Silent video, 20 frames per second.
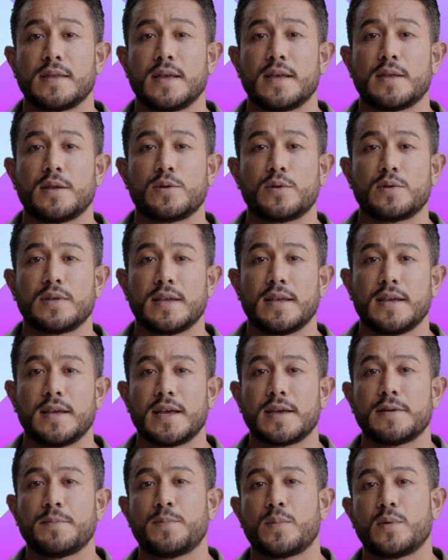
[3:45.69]
including
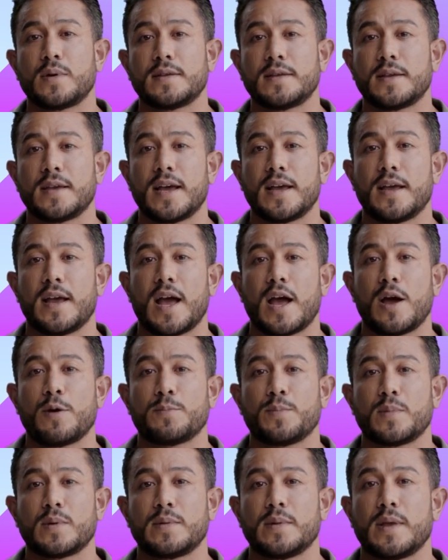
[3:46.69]
input and
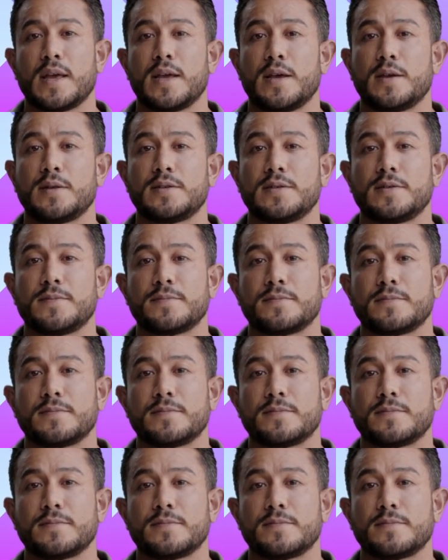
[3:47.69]
output layers.